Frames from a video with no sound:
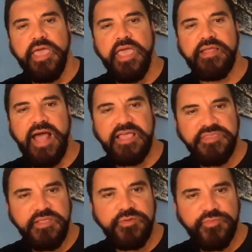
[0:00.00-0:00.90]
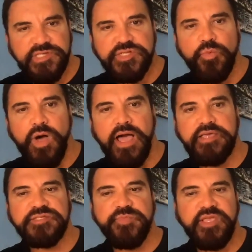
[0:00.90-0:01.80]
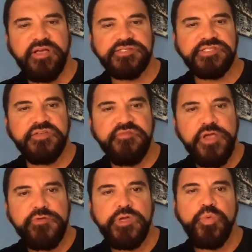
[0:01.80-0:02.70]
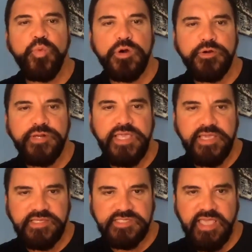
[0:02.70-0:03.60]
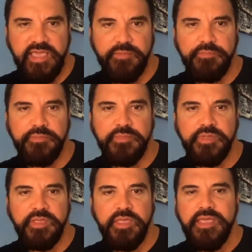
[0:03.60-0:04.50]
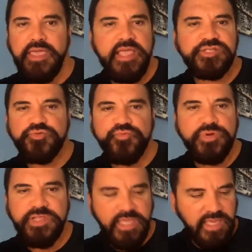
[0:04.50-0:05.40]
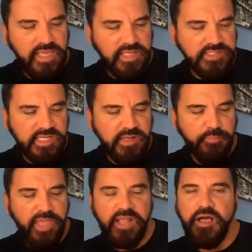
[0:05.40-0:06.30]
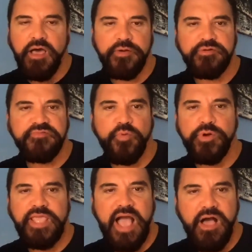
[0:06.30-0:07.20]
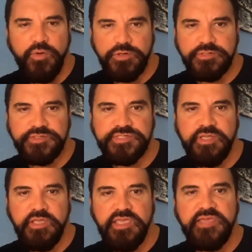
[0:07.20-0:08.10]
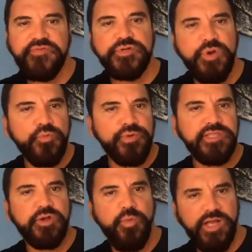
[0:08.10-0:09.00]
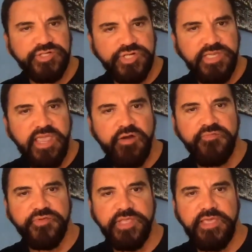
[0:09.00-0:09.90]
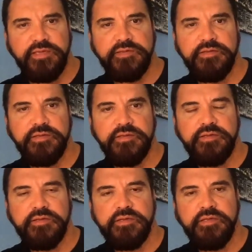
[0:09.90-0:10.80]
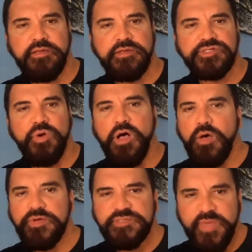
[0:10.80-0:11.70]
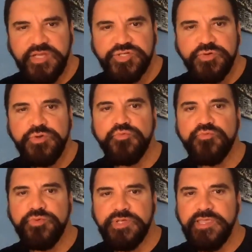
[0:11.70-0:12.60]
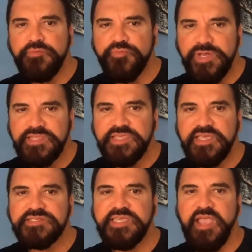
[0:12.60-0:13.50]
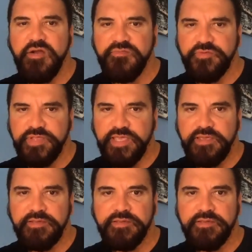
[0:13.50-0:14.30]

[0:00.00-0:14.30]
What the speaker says: And I think the reason why is because it's a very wordy exam. It's really easy to pick 140 hours if you don't read the question carefully. So always make sure you really read things carefully.